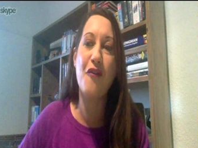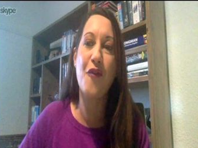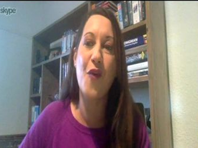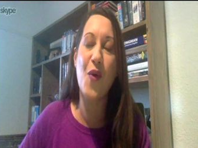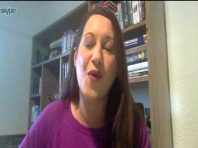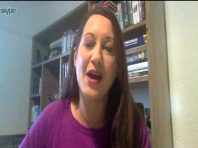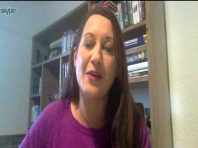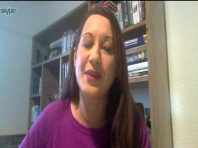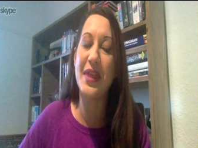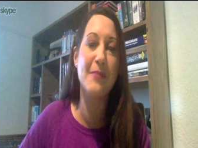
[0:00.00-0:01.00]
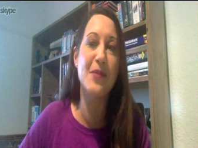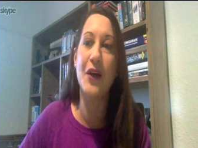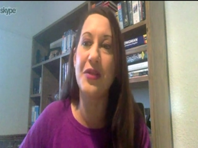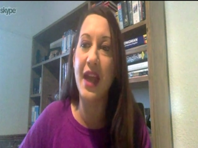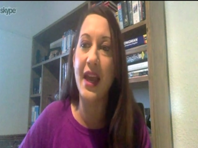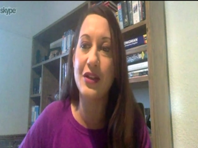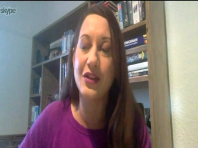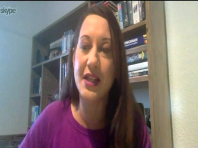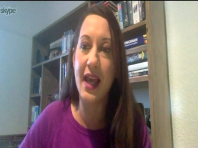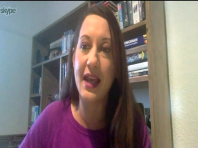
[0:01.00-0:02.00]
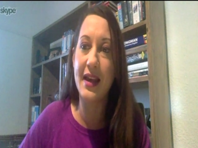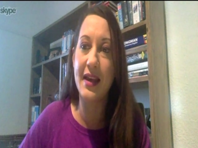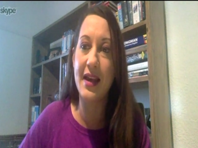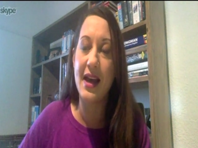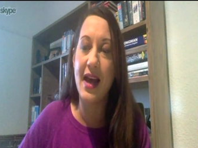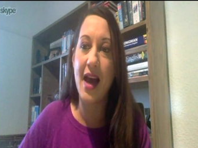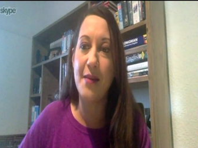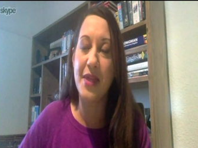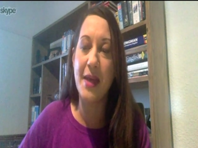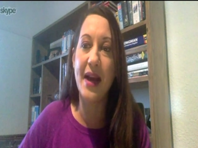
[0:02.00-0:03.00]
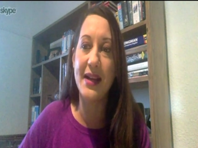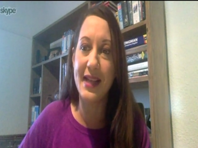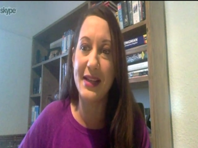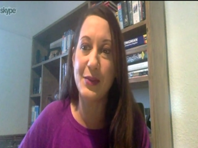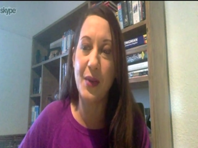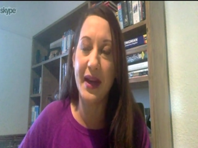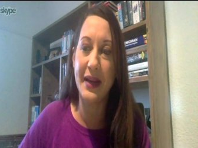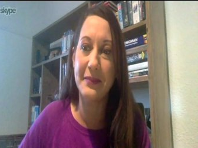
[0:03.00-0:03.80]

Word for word: for uh, him not being able to take um, them under his wing.